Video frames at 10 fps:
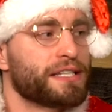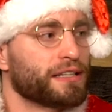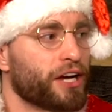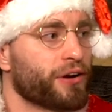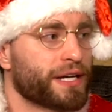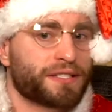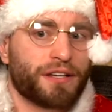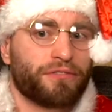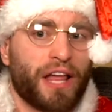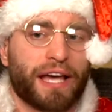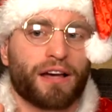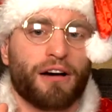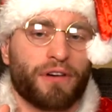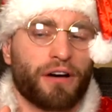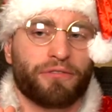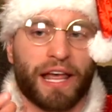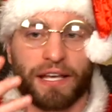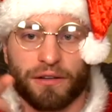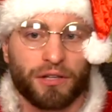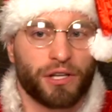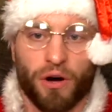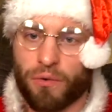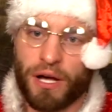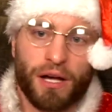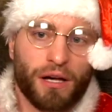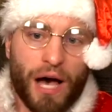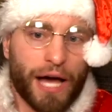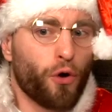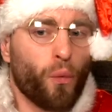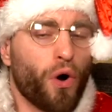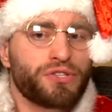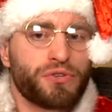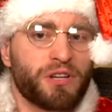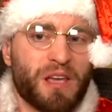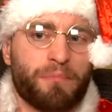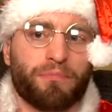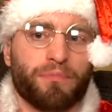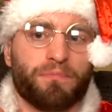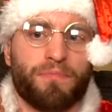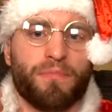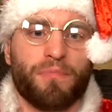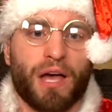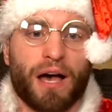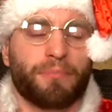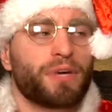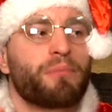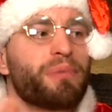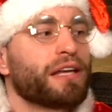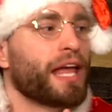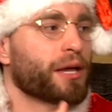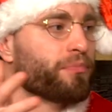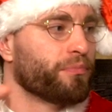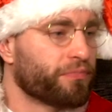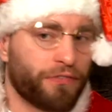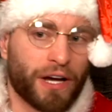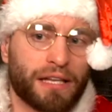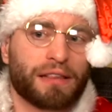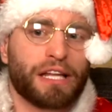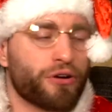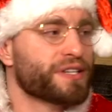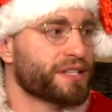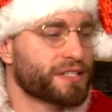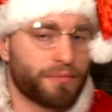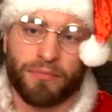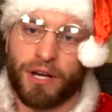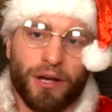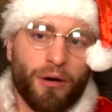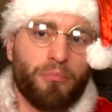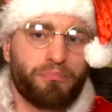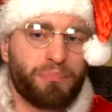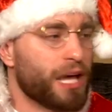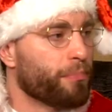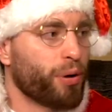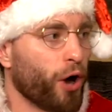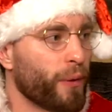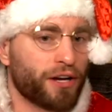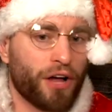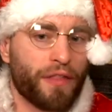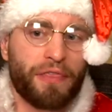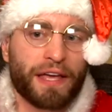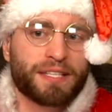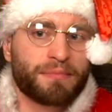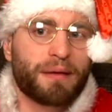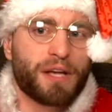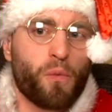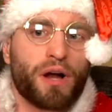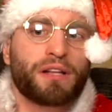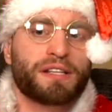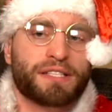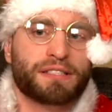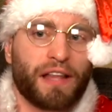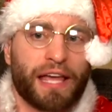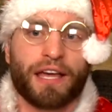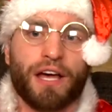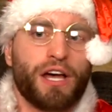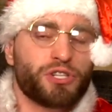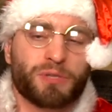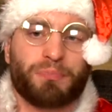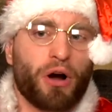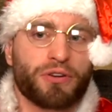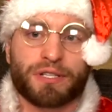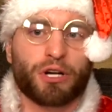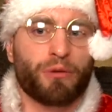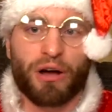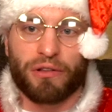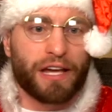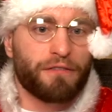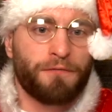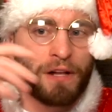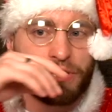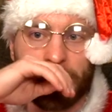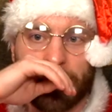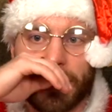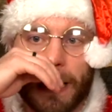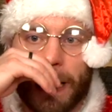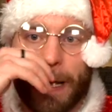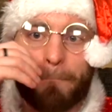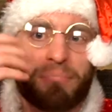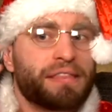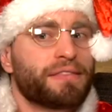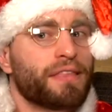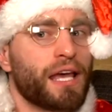lyrics of like of of like you know I don't want you to be. I'm not a big like fucking lyricism, be a poet on the thing. Sometimes I want to listen to like just bars that are about like fun shit, but